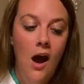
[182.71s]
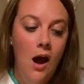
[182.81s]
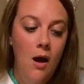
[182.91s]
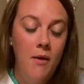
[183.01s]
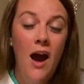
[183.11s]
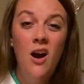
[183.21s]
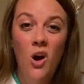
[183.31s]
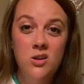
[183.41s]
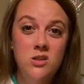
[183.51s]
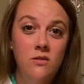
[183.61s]
I
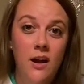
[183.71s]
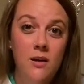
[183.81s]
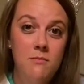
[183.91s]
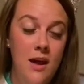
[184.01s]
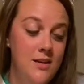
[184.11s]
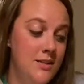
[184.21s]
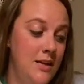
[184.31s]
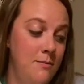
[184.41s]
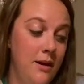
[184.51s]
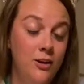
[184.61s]
also recommend
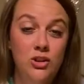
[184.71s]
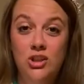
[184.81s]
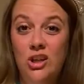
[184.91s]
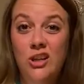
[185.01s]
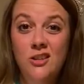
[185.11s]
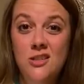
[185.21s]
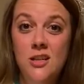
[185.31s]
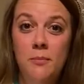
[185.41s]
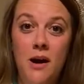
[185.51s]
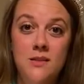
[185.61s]
keeping a shirt
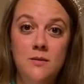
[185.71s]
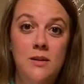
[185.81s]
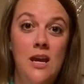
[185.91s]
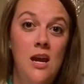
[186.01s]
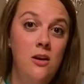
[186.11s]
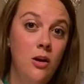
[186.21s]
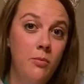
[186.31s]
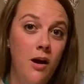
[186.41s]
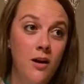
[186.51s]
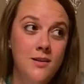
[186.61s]
possibly in your
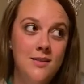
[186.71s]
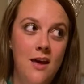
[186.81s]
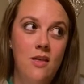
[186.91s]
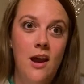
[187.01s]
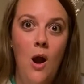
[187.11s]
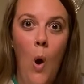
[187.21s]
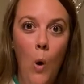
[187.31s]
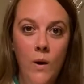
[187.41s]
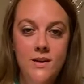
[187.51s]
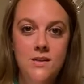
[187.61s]
box, and then I
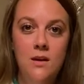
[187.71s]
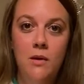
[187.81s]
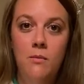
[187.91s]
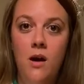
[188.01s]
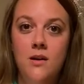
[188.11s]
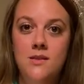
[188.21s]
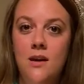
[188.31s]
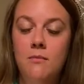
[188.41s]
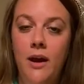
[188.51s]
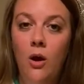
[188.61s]
always keep my box
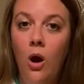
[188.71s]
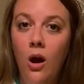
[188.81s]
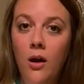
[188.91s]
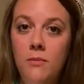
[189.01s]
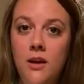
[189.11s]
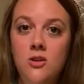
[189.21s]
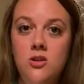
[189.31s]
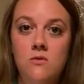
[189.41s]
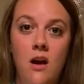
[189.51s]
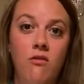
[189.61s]
in my car, because
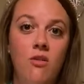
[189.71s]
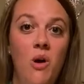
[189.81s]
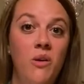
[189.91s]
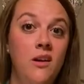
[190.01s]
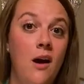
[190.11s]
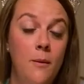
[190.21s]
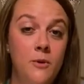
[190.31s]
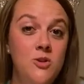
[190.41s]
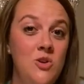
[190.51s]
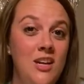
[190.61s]
you never know when an
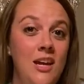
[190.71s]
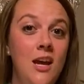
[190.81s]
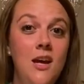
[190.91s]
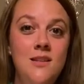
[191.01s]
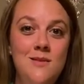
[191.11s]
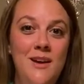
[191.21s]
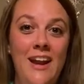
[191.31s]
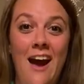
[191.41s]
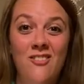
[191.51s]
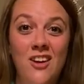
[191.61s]
opportunity to be an
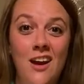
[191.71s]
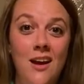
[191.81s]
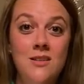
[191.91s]
advocate is